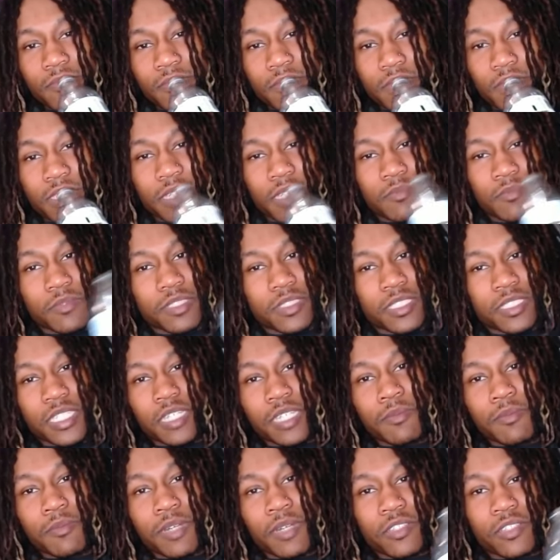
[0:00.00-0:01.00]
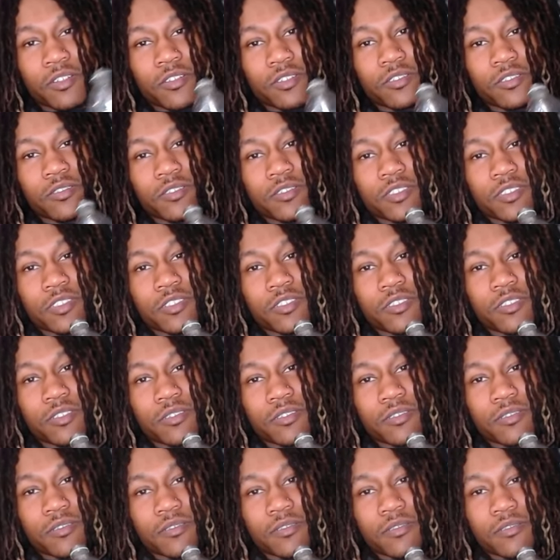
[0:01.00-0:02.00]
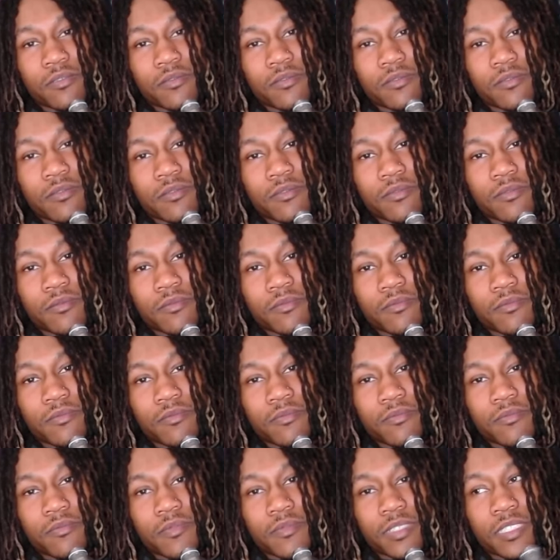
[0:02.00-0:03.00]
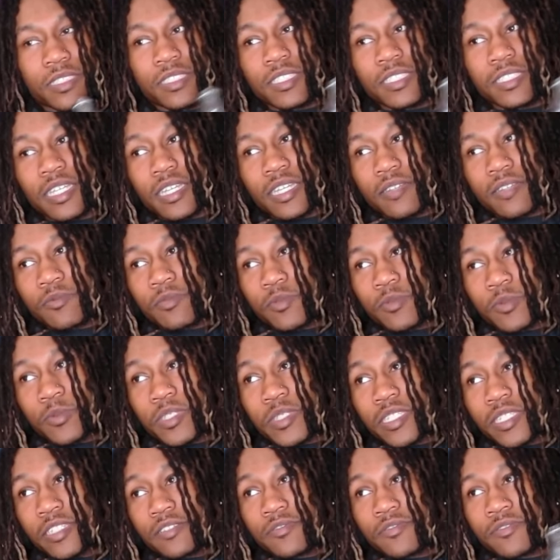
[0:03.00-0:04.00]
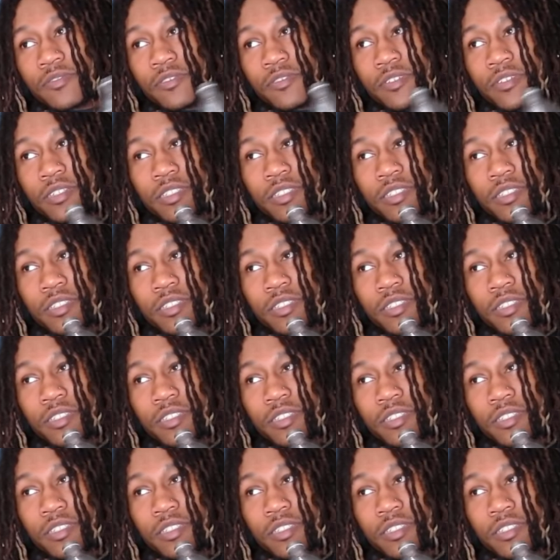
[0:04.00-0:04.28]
I'm just saying my thoughts on the song. Isn't that what we here for?